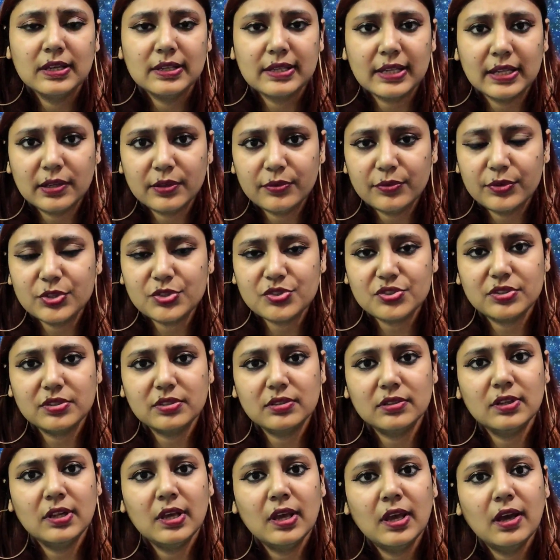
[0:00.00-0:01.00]

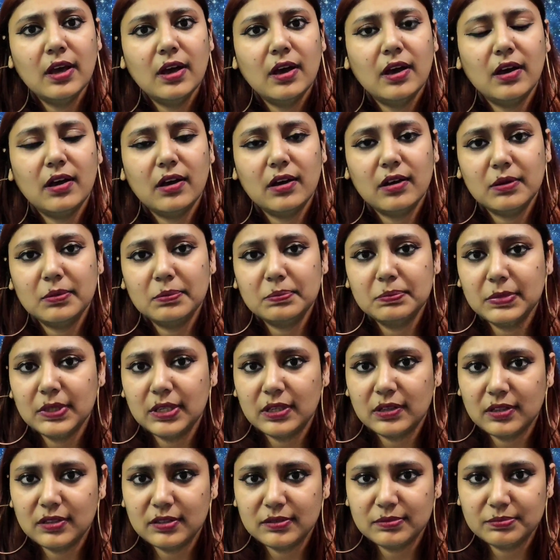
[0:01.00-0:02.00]
television,
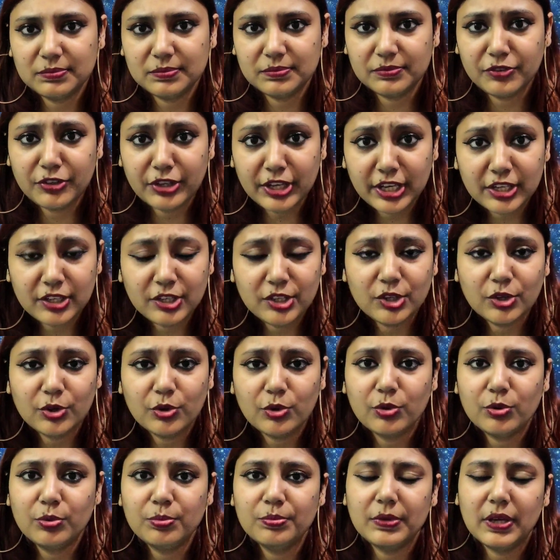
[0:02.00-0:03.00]

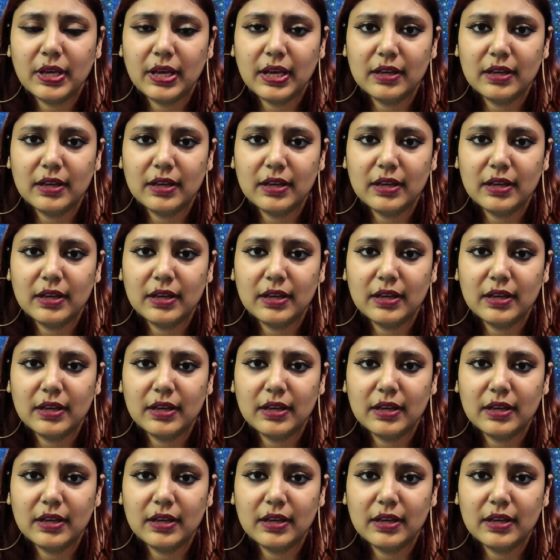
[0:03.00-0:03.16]
radio.